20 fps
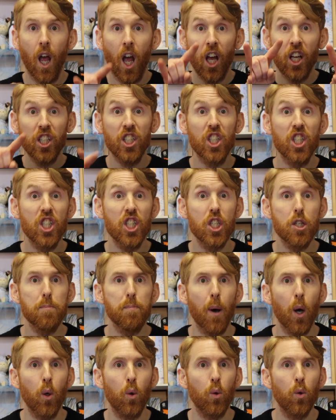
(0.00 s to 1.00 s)

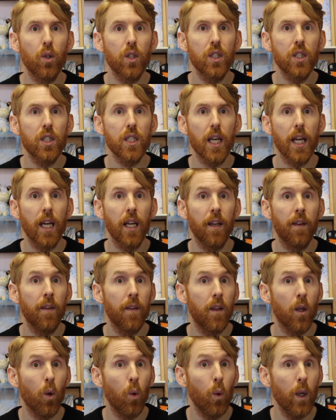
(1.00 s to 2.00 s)
spokes in
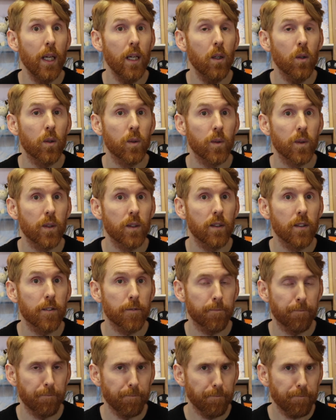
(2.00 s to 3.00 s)
the wheels.
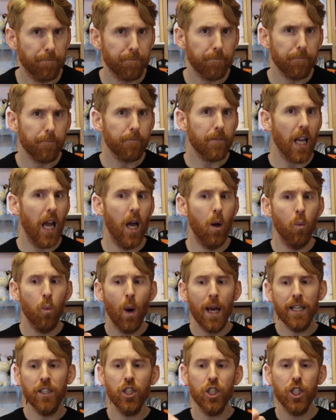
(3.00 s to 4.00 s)
And
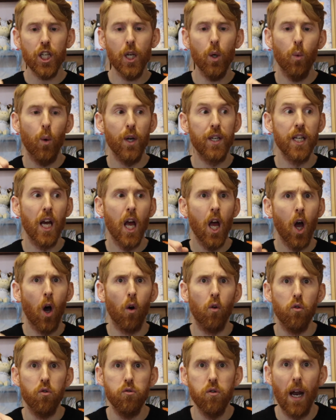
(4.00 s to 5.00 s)
when she would
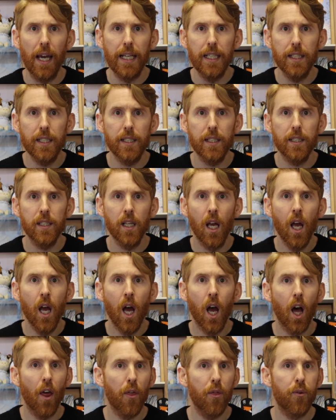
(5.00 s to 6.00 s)
race
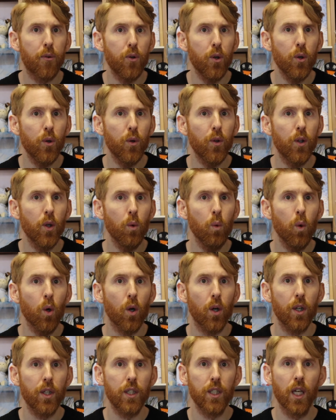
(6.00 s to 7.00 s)
through the
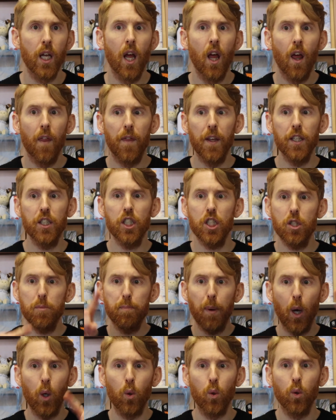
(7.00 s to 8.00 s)
wood, the
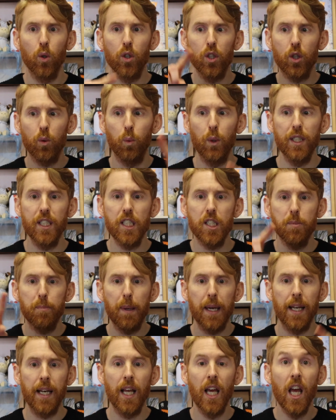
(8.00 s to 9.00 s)
spokes would
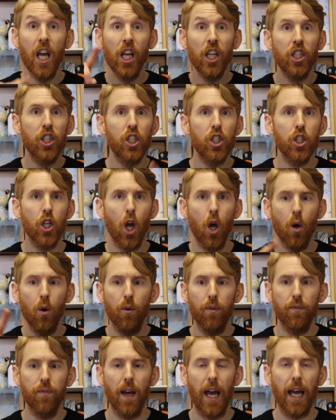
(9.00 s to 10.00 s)
spin so
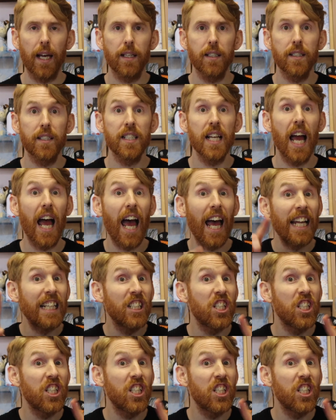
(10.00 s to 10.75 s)
fast and